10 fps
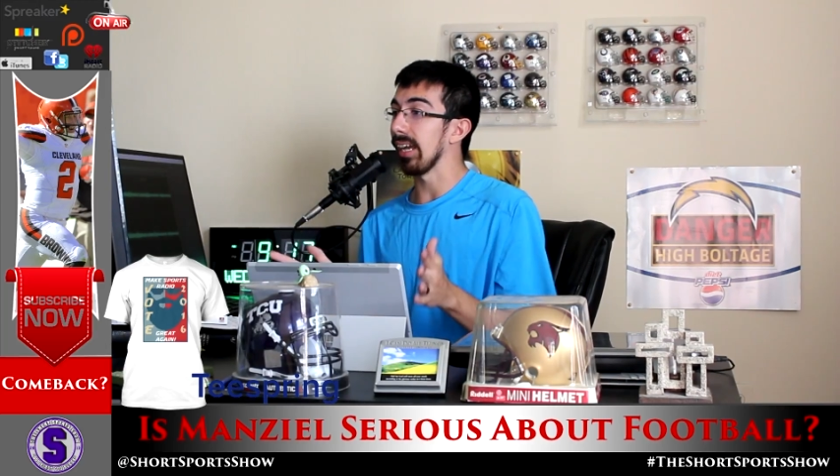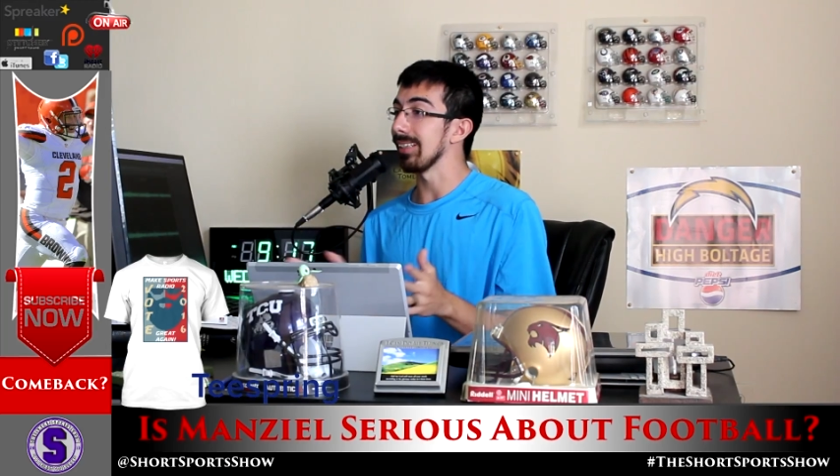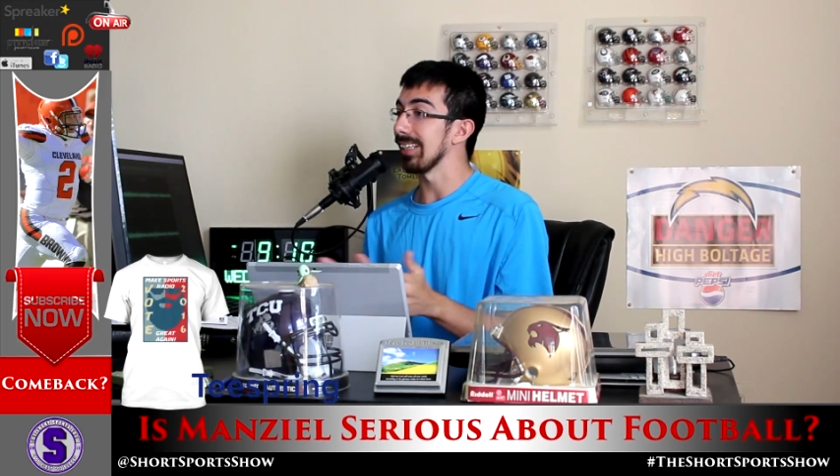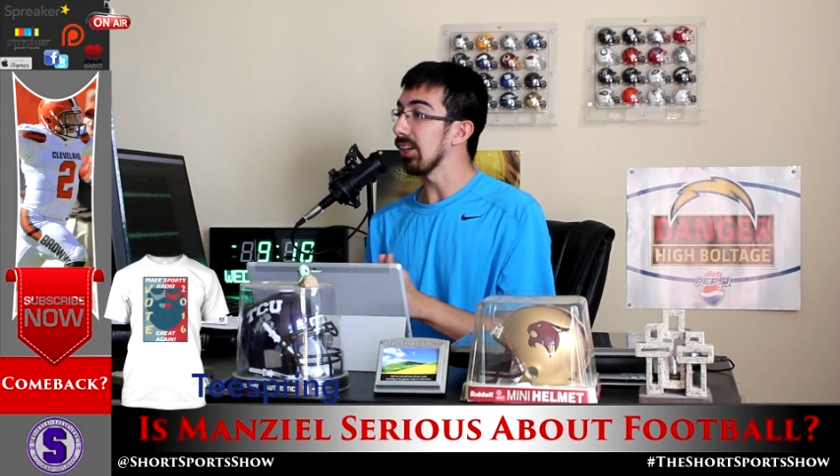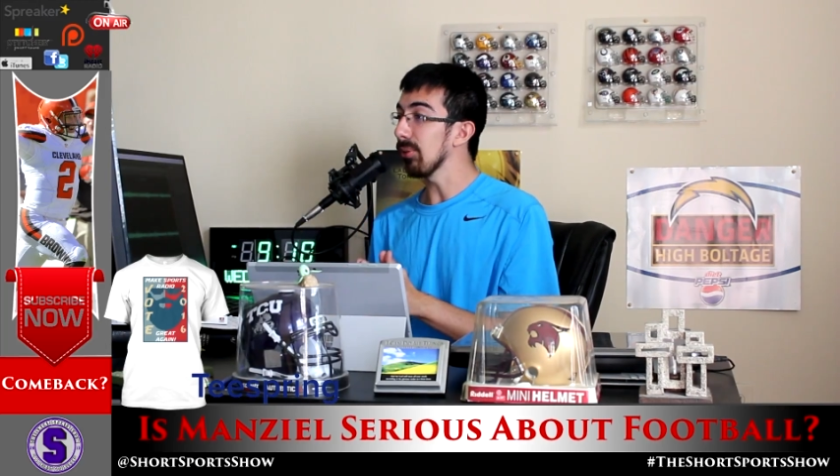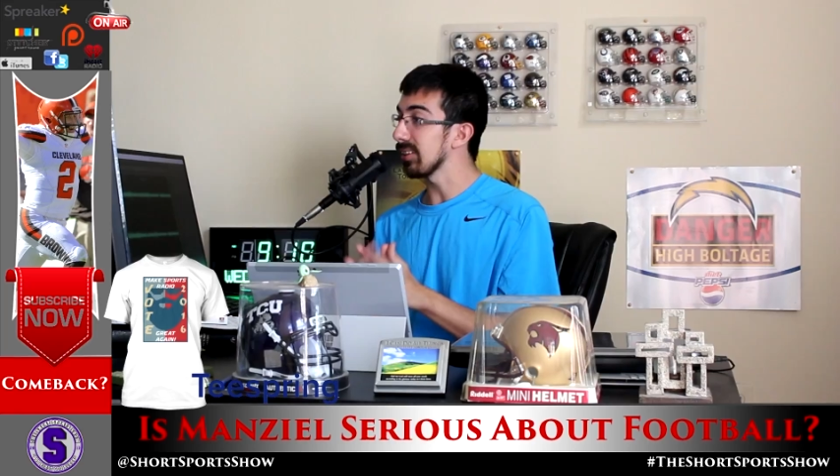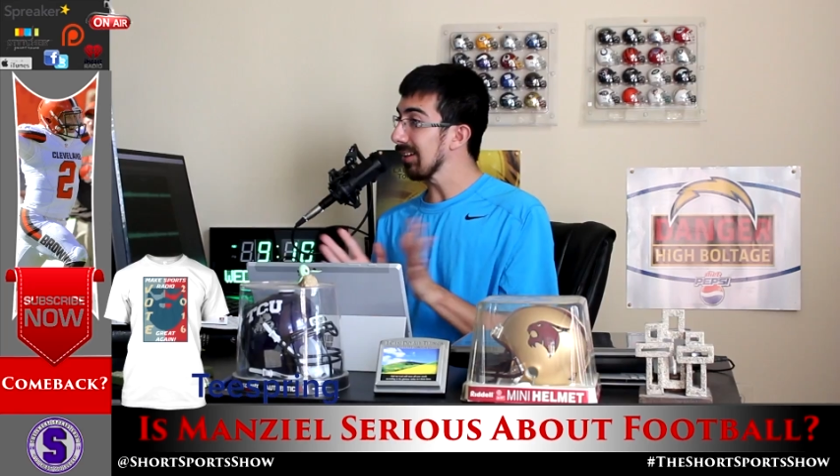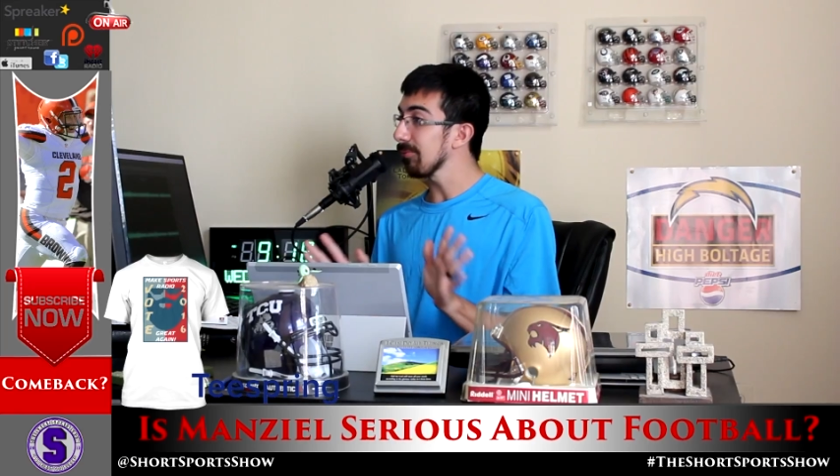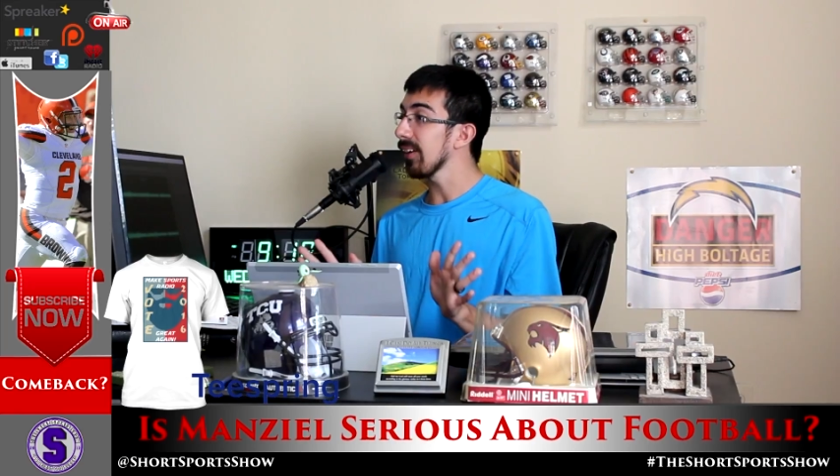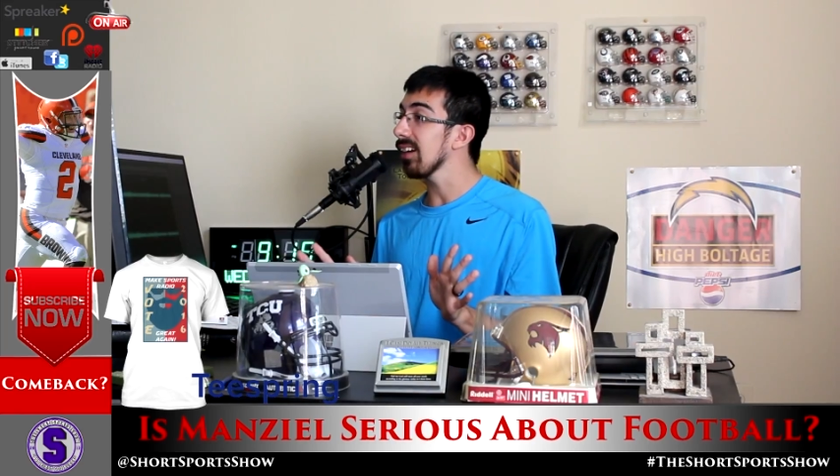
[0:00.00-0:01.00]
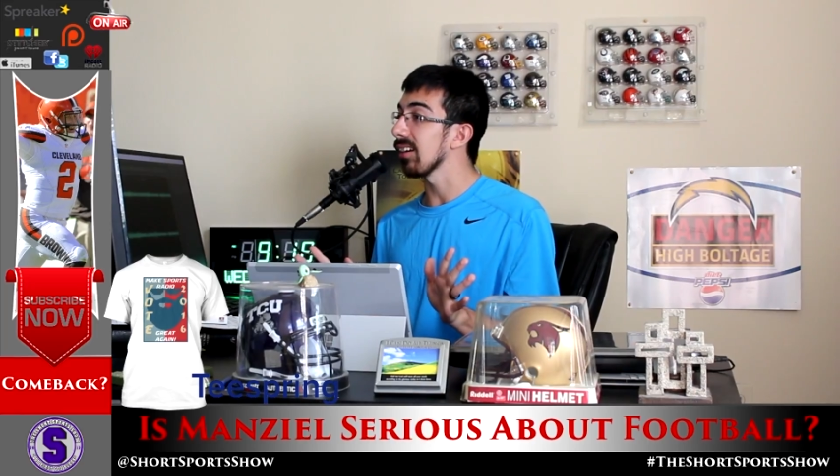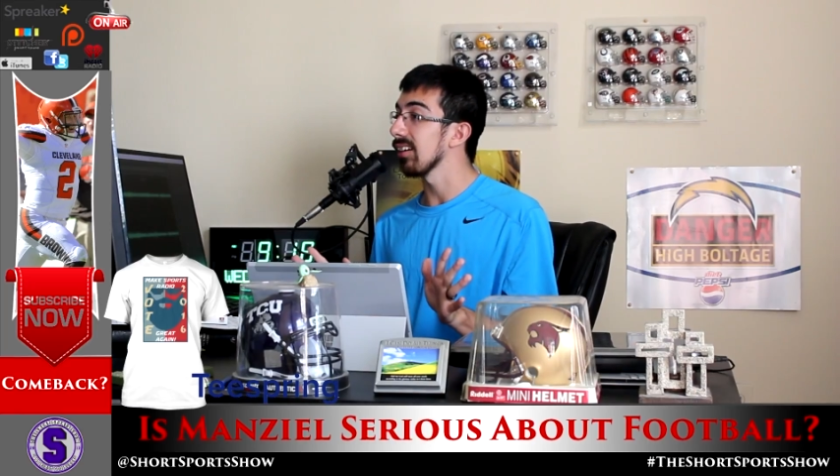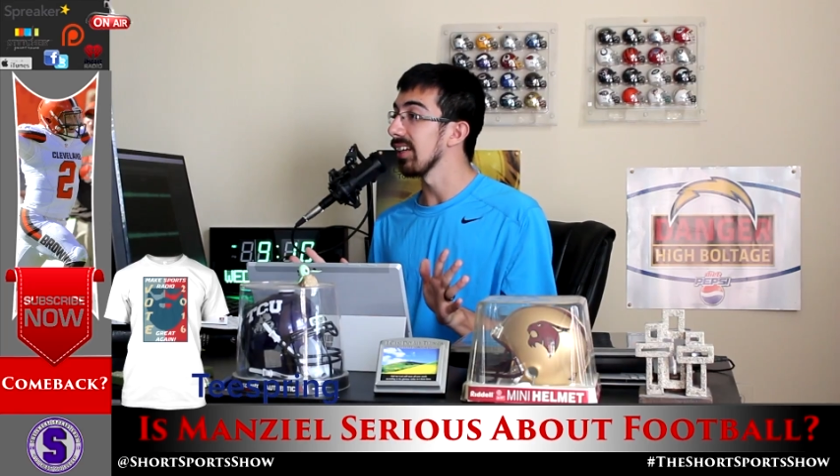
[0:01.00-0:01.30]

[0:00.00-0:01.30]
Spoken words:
I know it's unfair.